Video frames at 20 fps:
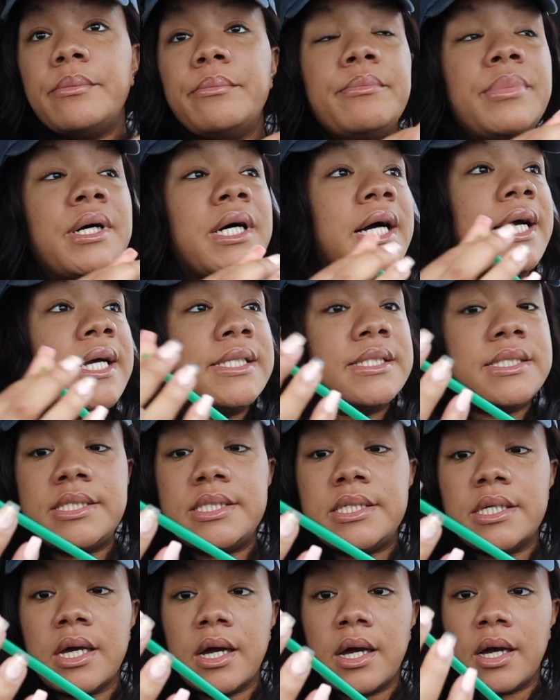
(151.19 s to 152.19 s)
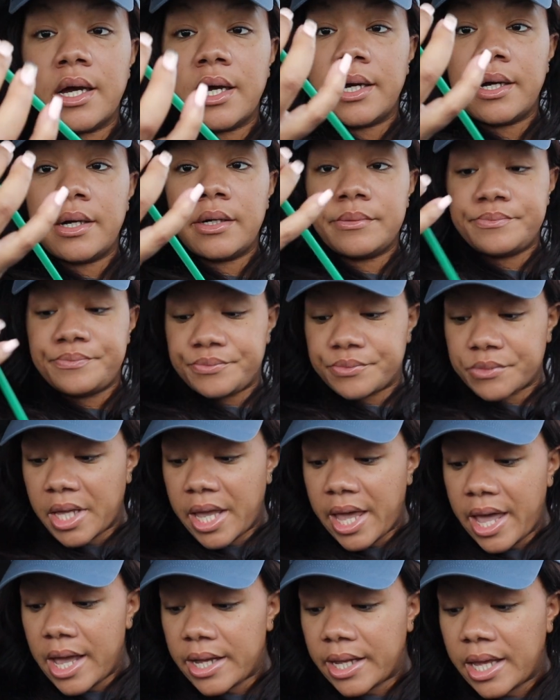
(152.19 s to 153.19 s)
But
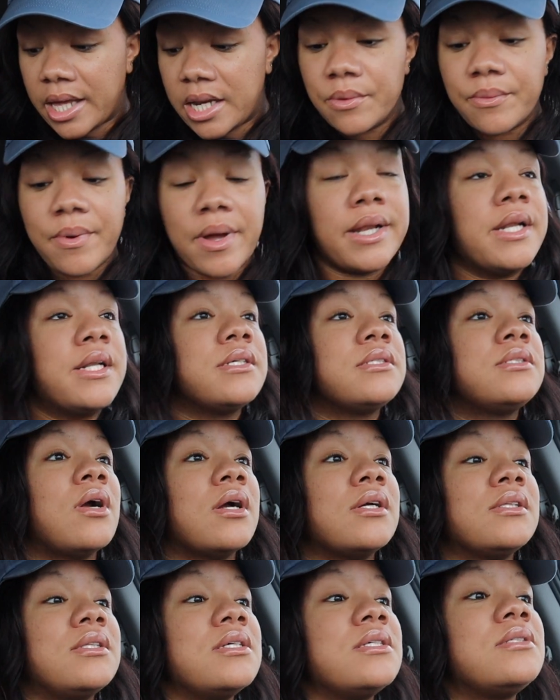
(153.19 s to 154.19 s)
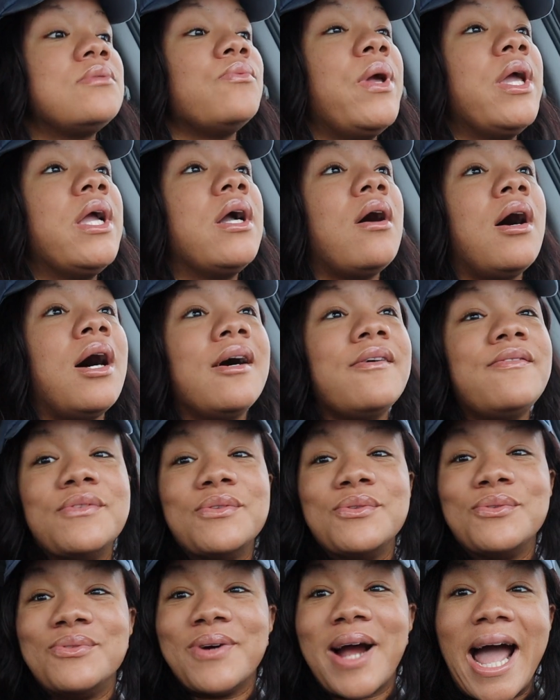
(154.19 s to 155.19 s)
yeah, getting ready to start this week
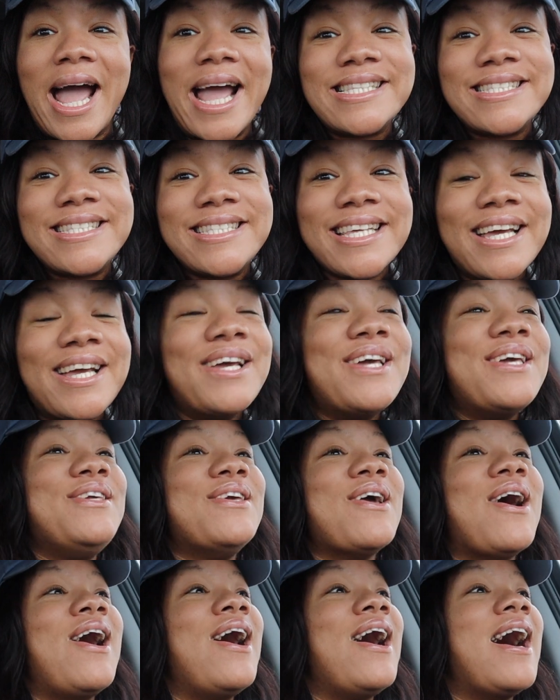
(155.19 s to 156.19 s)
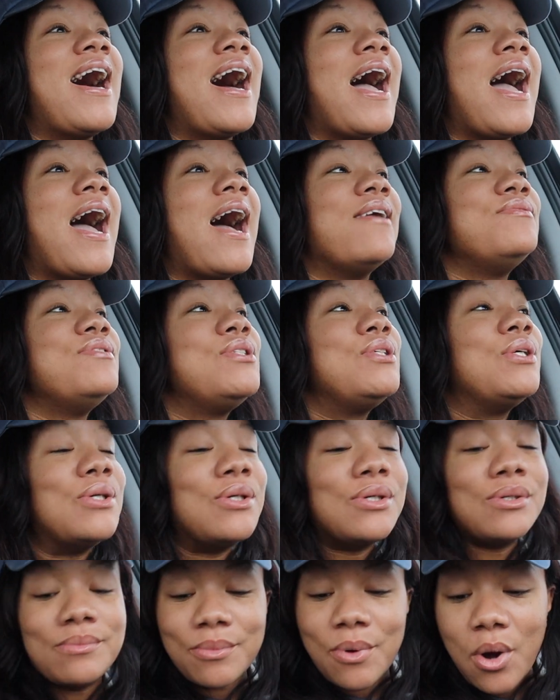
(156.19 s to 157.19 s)
off right. Y'all, I have
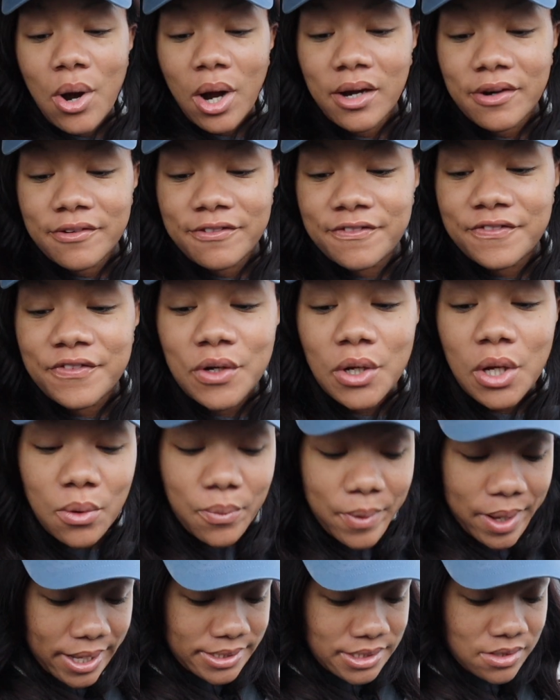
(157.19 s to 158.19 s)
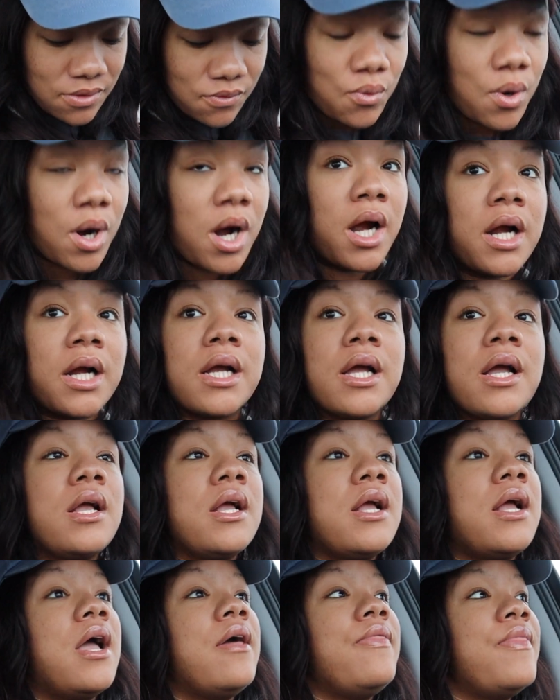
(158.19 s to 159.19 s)
2 more full weeks of work
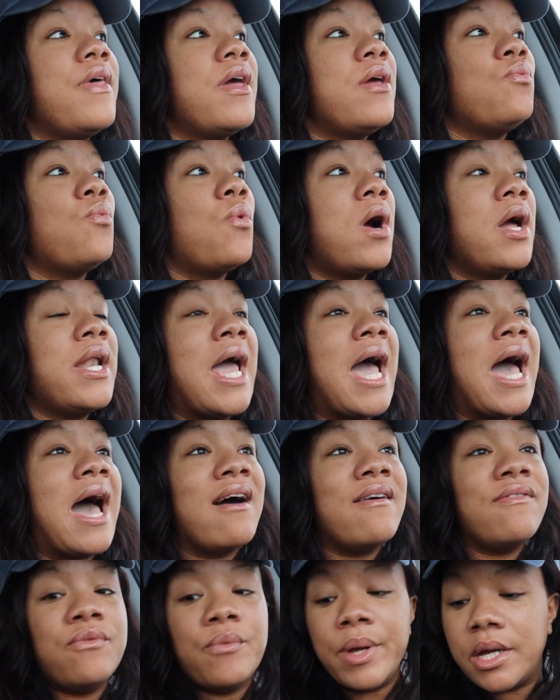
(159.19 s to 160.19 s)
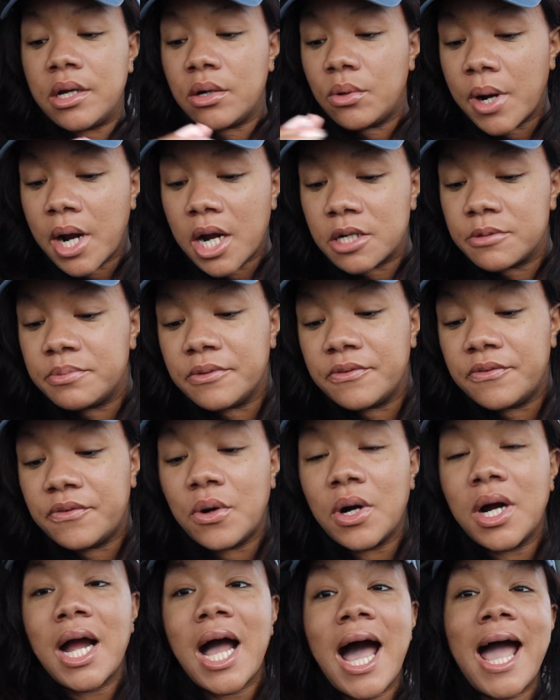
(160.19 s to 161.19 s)
and then 1 half week of work
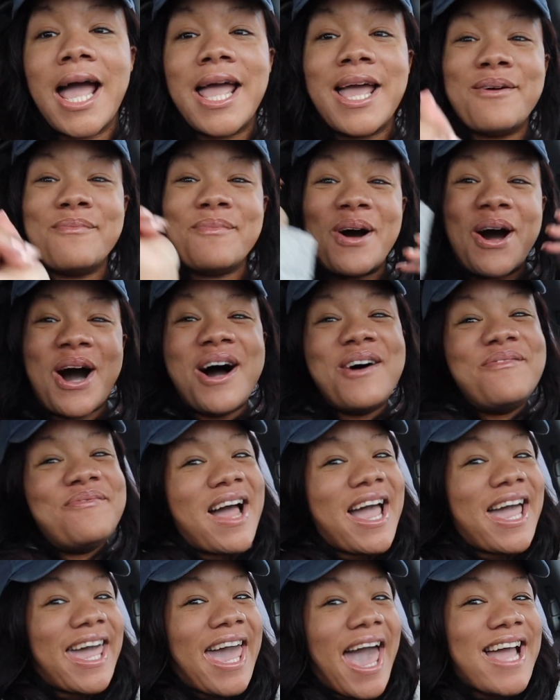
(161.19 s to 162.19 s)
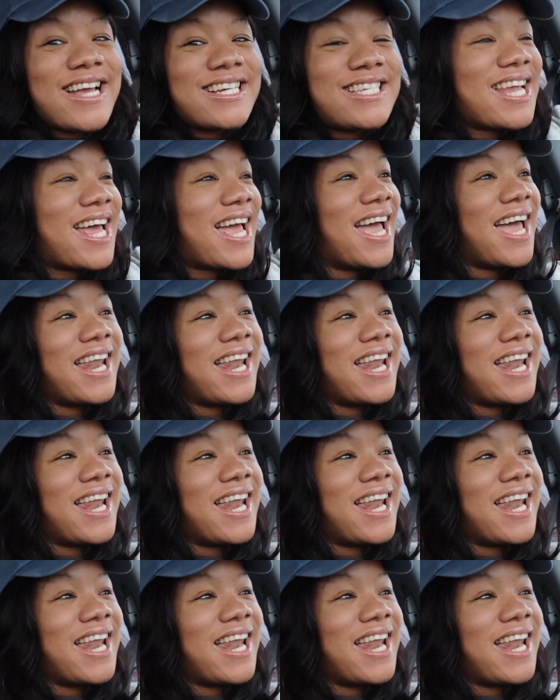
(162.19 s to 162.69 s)
before I am on vacation,